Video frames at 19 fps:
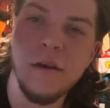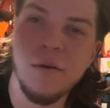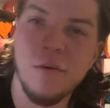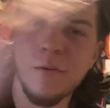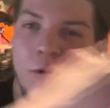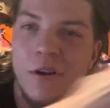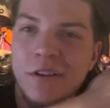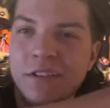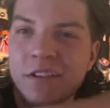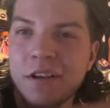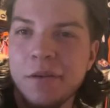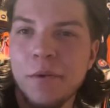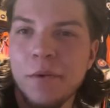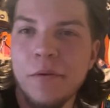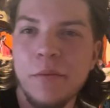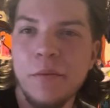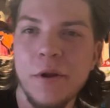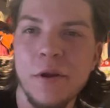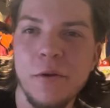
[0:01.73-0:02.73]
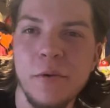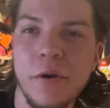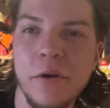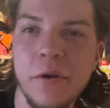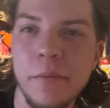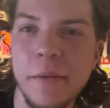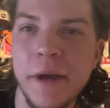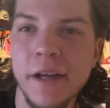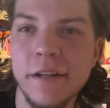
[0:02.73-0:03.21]
what's up everybody
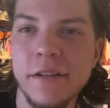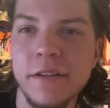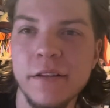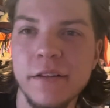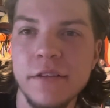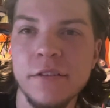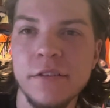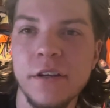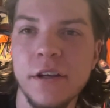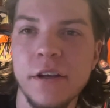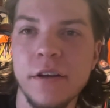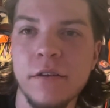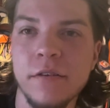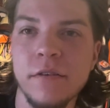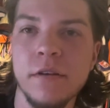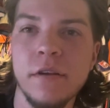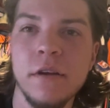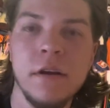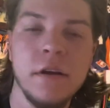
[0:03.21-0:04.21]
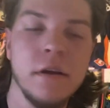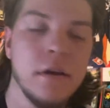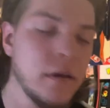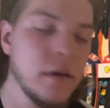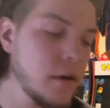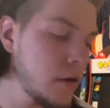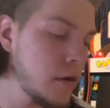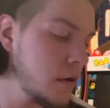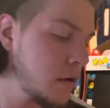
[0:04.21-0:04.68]
welcome back to the channel
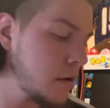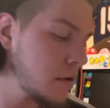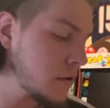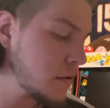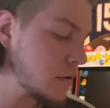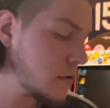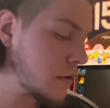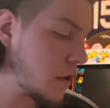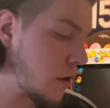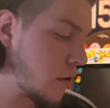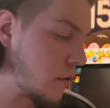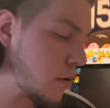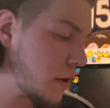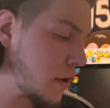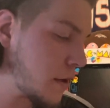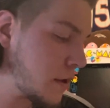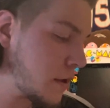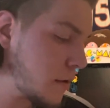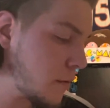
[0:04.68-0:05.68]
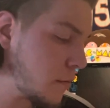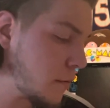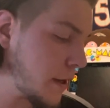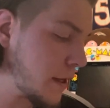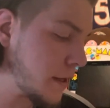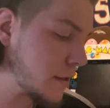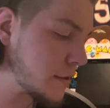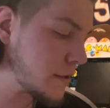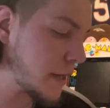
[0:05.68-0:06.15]
so
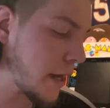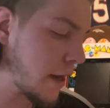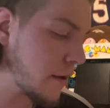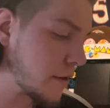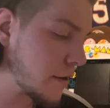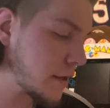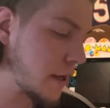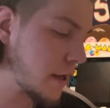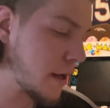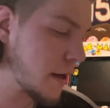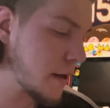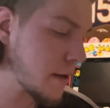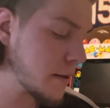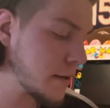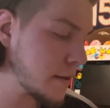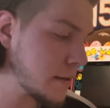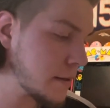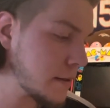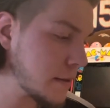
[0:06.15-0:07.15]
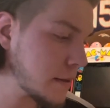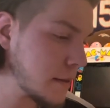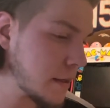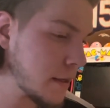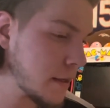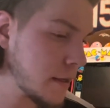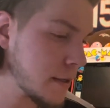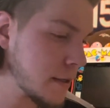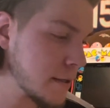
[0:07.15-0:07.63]
went into town today
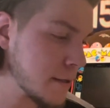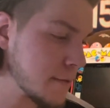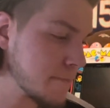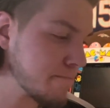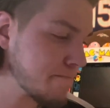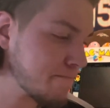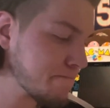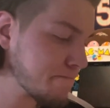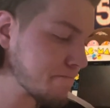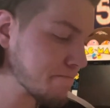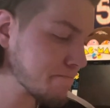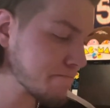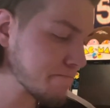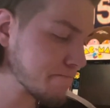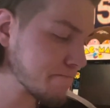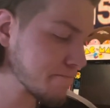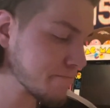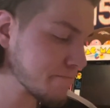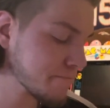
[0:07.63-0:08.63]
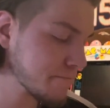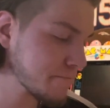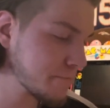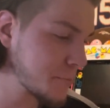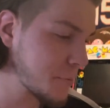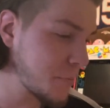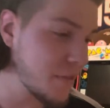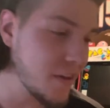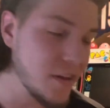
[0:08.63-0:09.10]
um
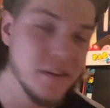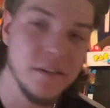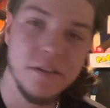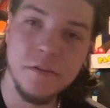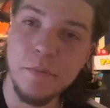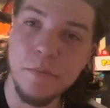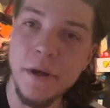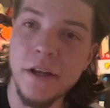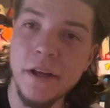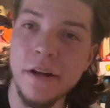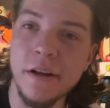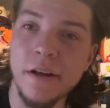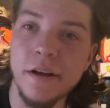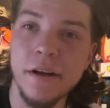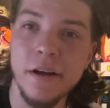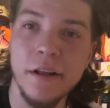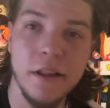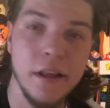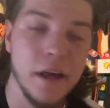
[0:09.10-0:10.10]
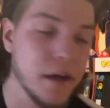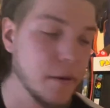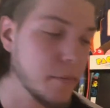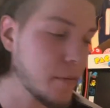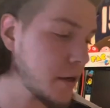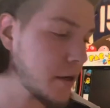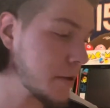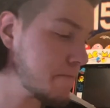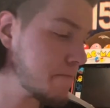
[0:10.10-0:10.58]
spent a lot of
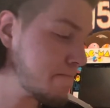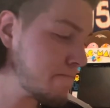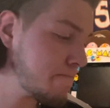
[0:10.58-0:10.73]
money